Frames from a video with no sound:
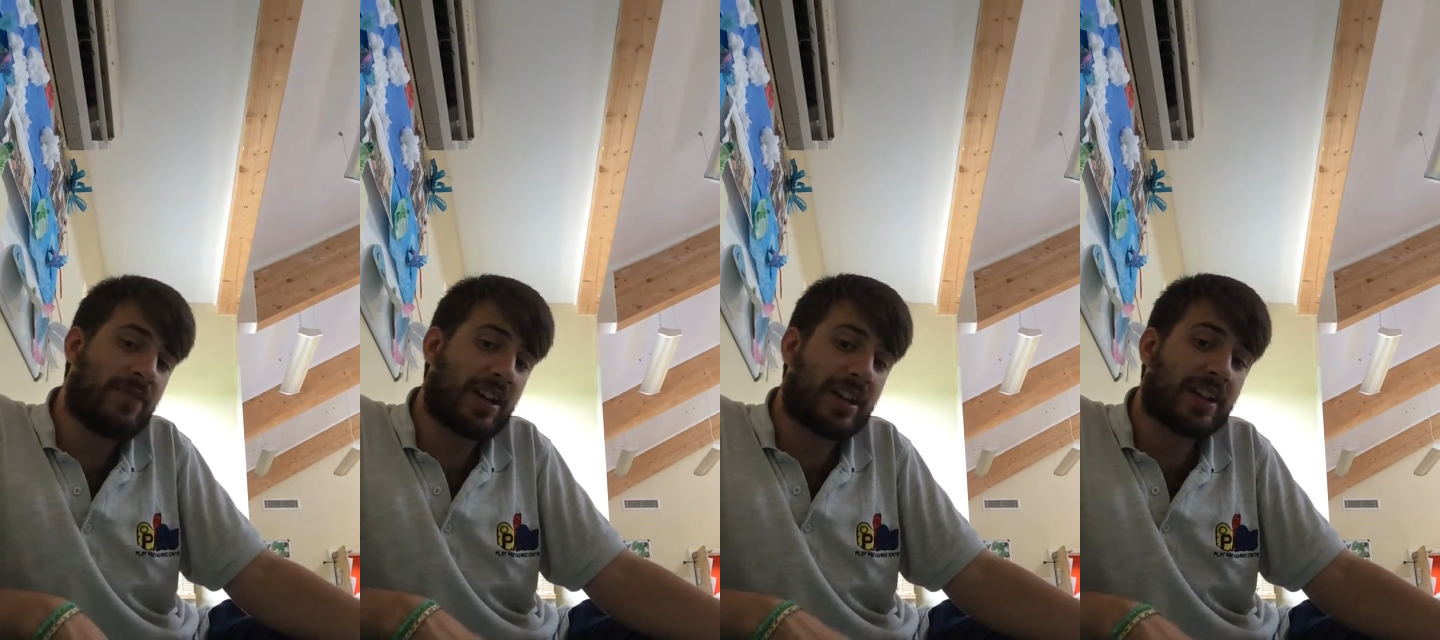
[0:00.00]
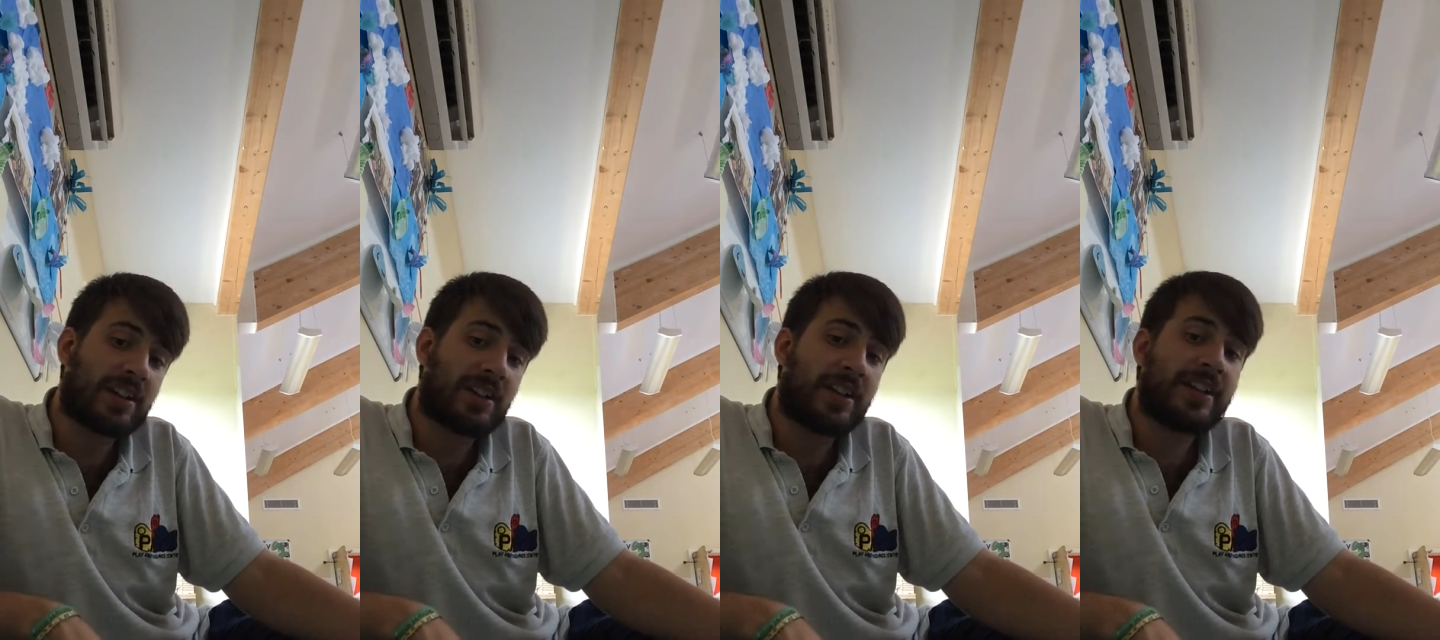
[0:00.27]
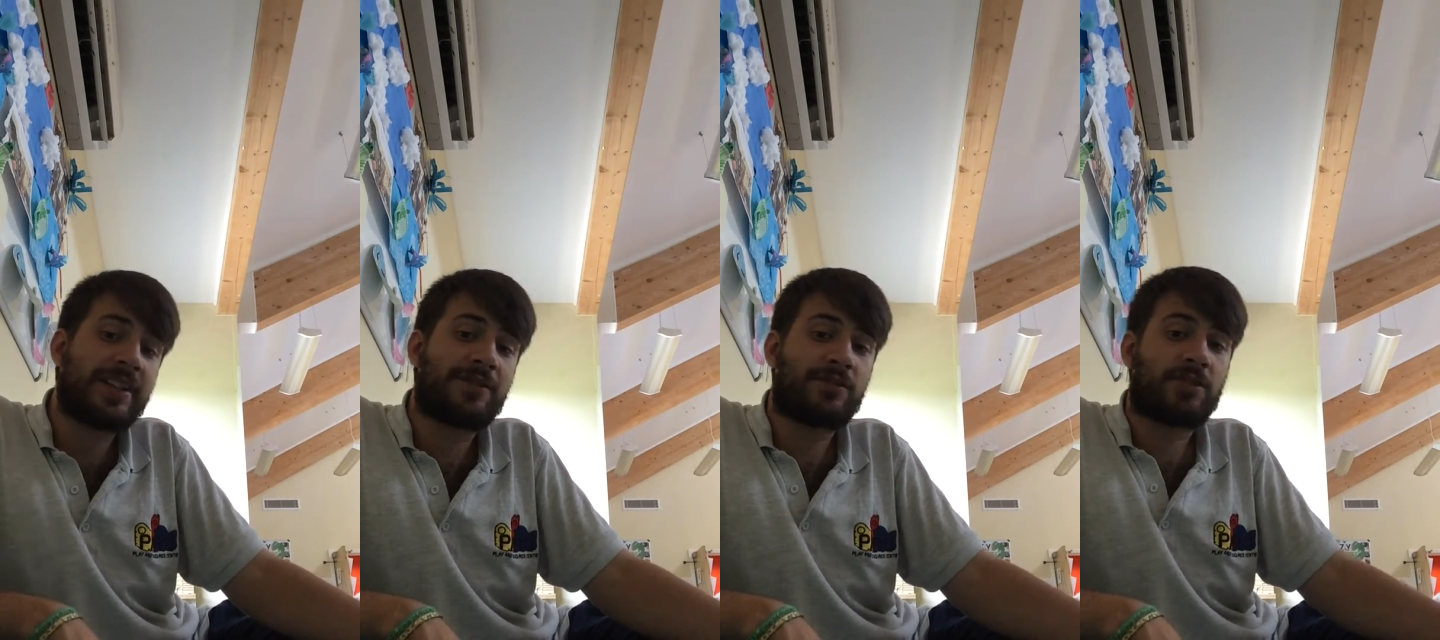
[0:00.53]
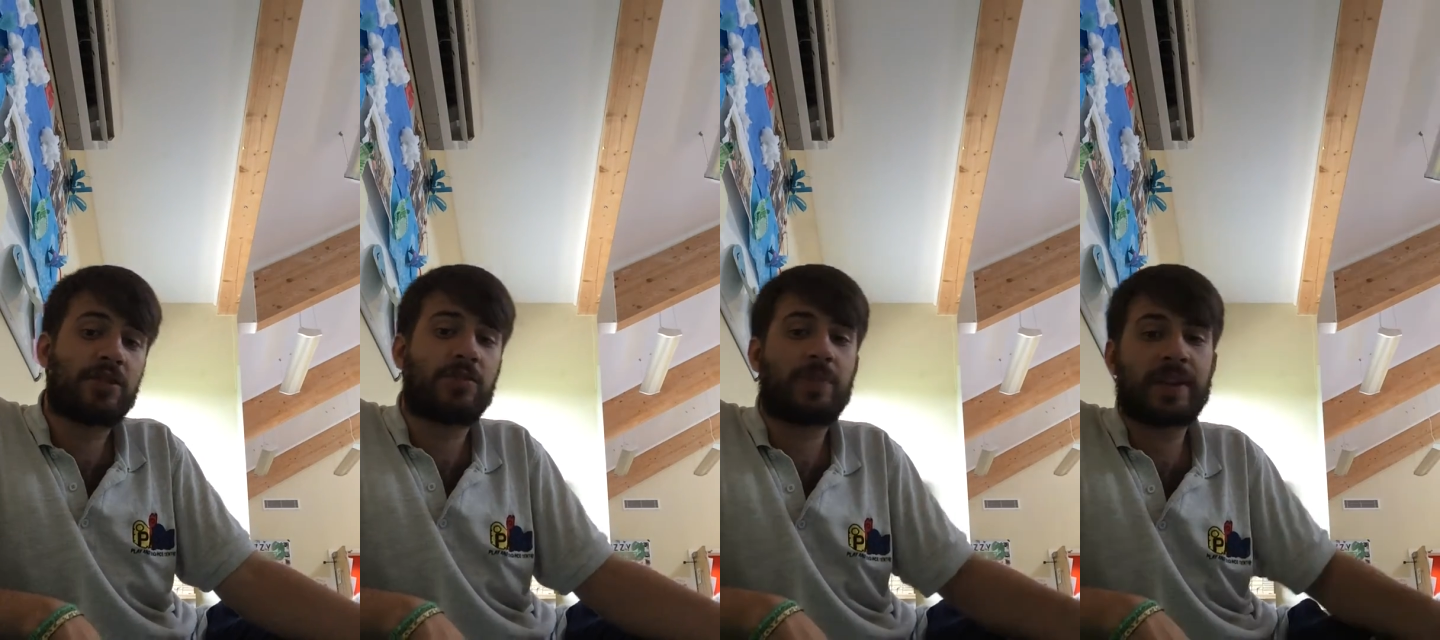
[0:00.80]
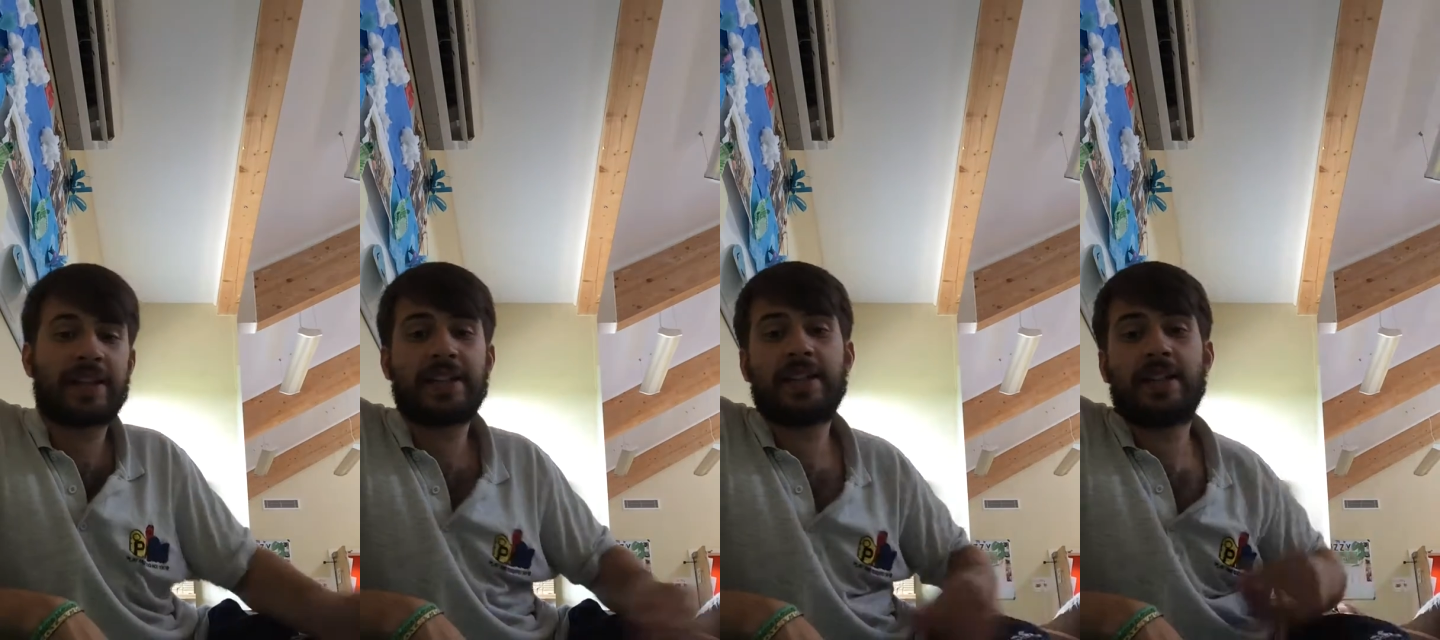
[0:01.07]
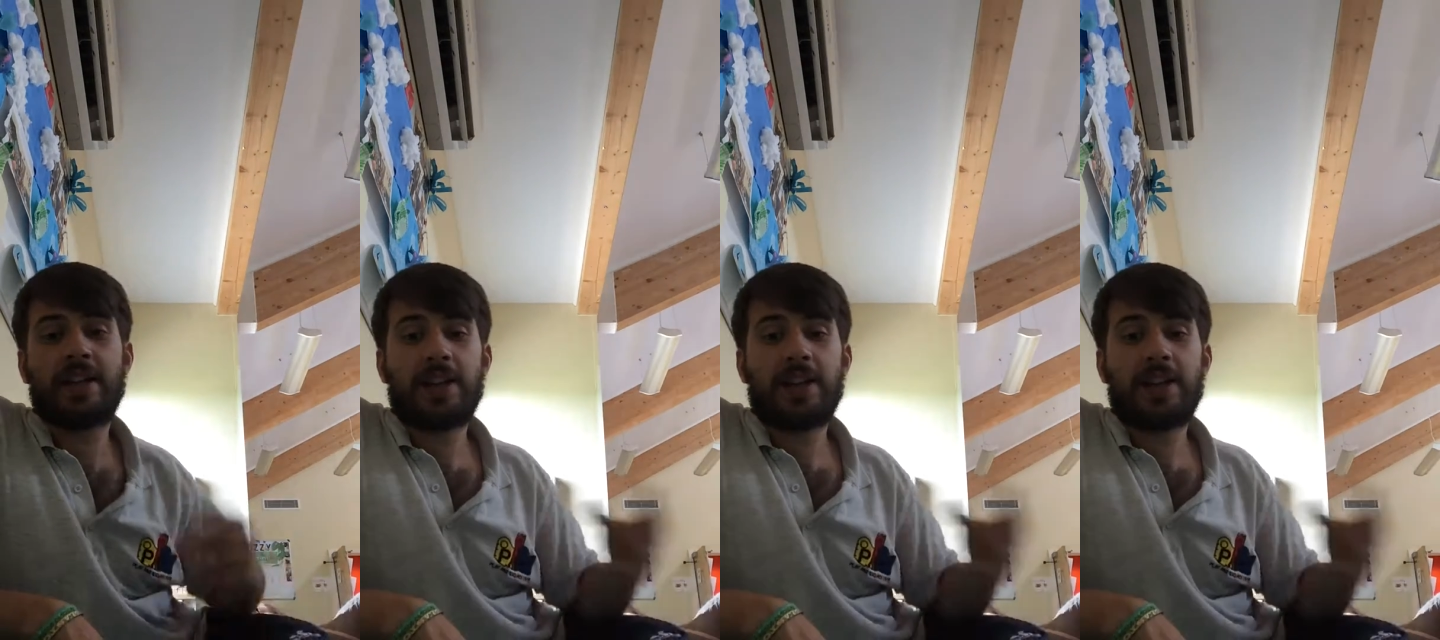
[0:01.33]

recognised or could be